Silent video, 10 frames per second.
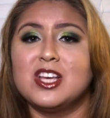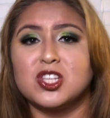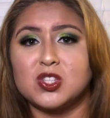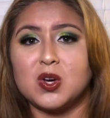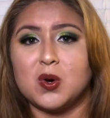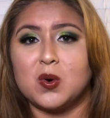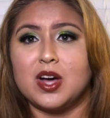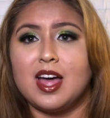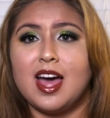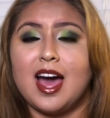So
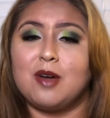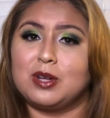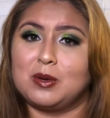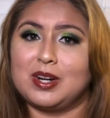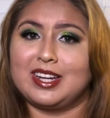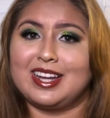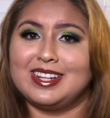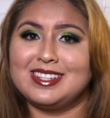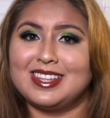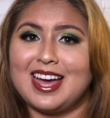I really want to get
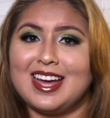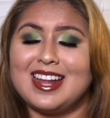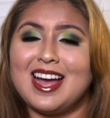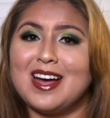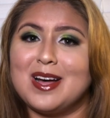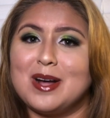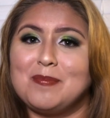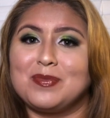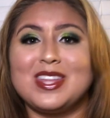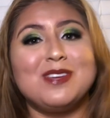into that
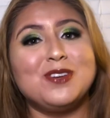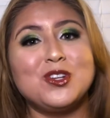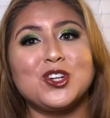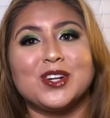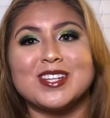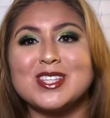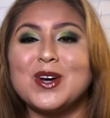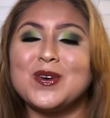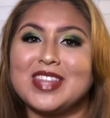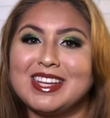in the future.
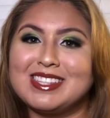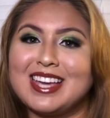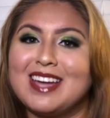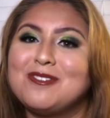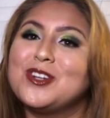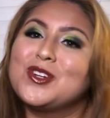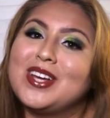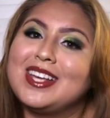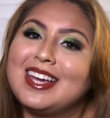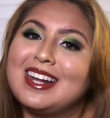So thanks again for
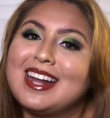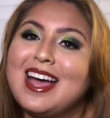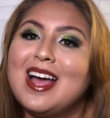joining in.